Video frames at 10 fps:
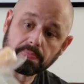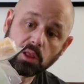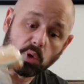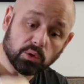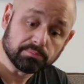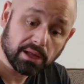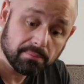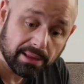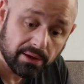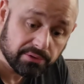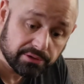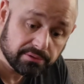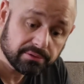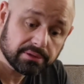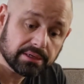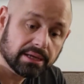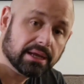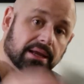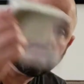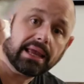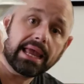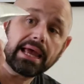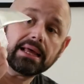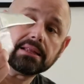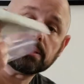Gold Bond powder, and the